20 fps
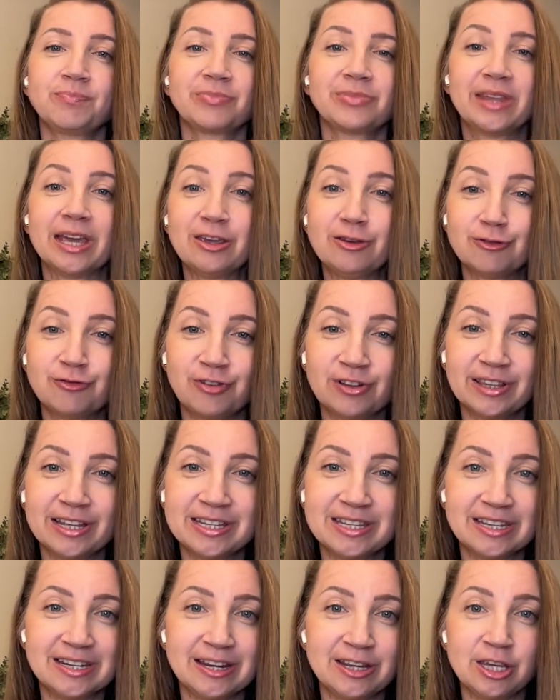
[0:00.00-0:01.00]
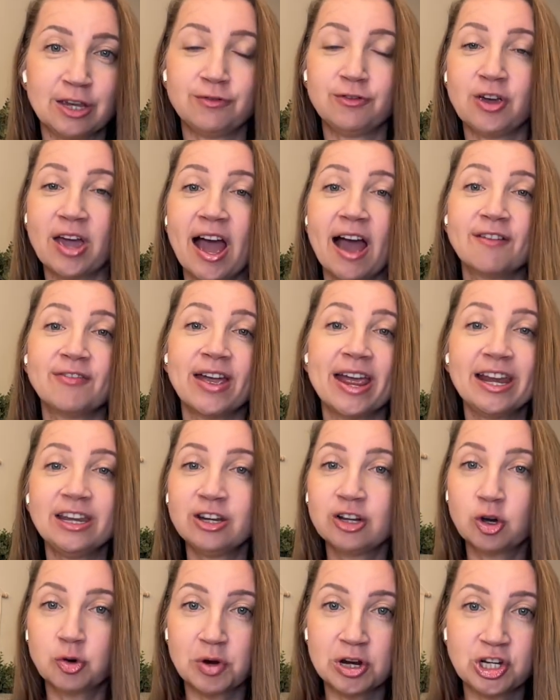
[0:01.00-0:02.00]
Thank you for listening. If you have
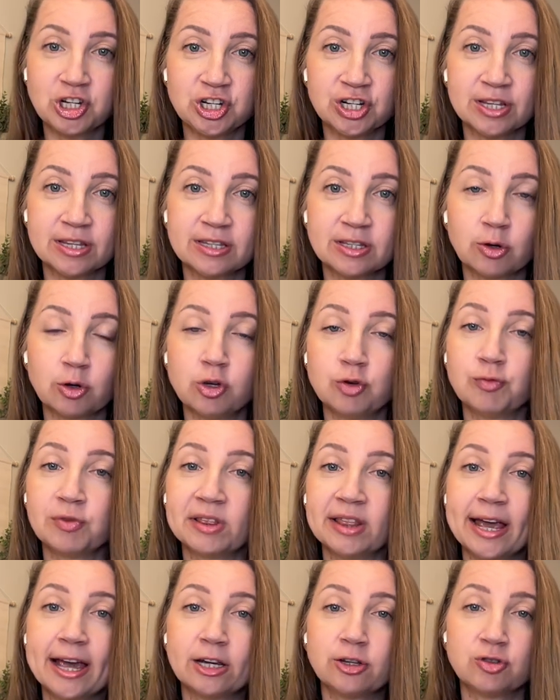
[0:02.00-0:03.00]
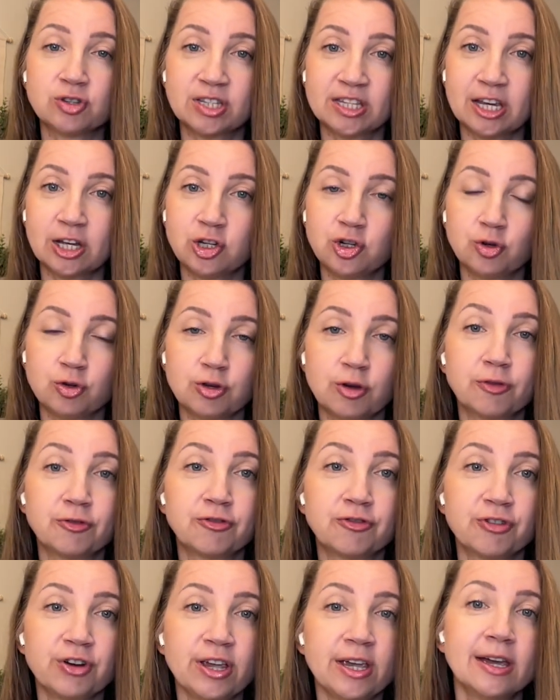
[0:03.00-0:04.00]
any questions or you would like to schedule your
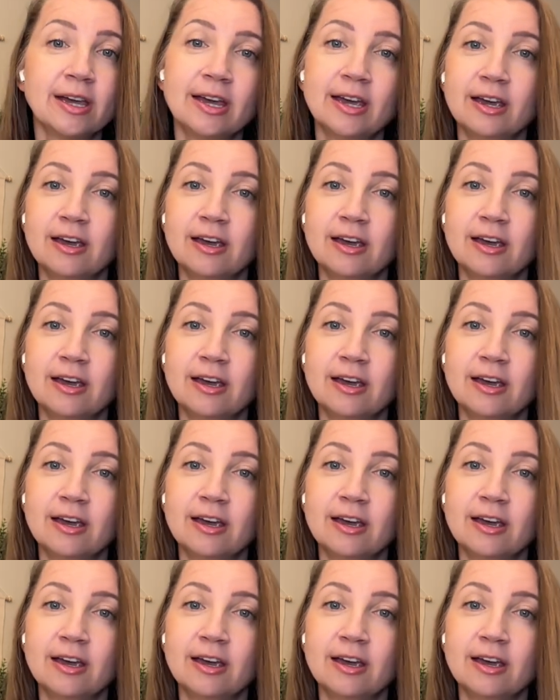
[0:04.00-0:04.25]
free